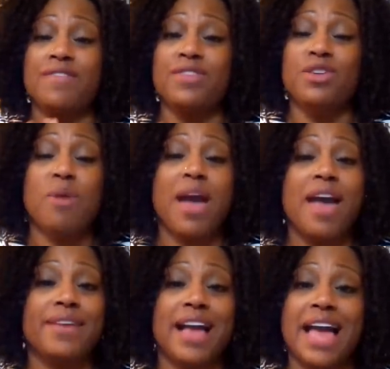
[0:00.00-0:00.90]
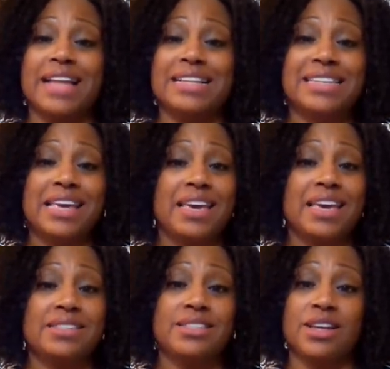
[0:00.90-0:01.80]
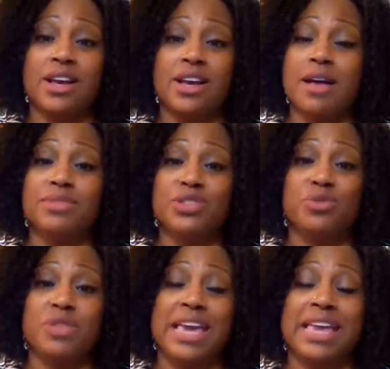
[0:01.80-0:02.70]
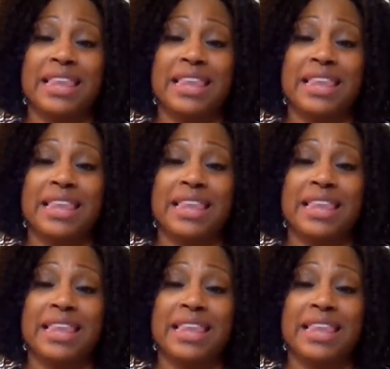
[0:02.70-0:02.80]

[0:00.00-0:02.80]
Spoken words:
if you haven't gotten tickets to come to the